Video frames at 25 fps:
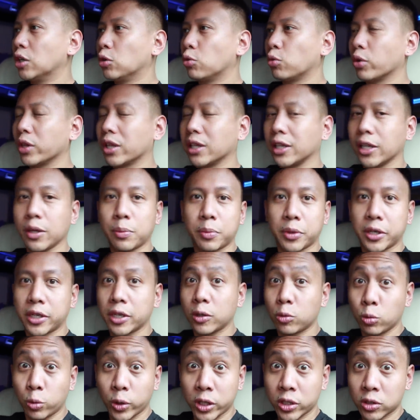with
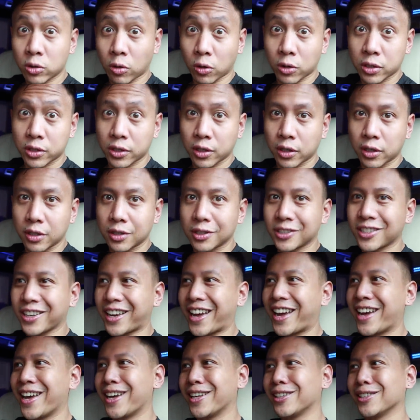limited resources
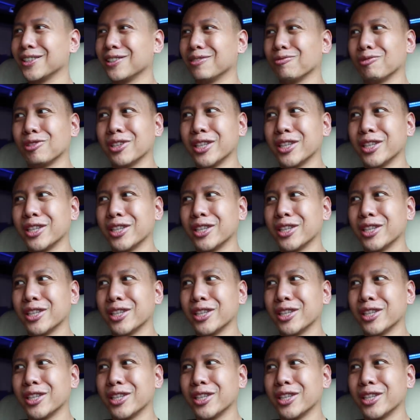and